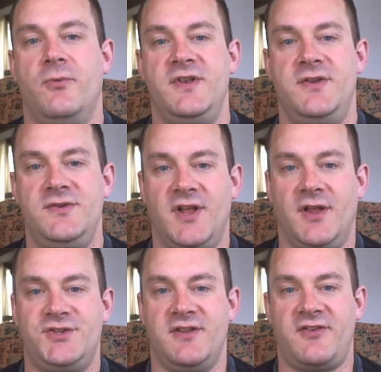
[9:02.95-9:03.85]
when due
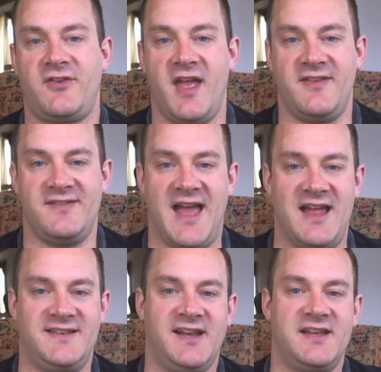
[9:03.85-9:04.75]
diligence has
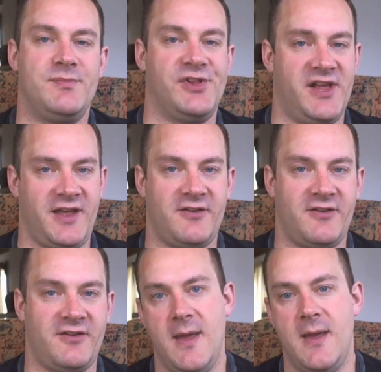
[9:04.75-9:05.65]
not taken place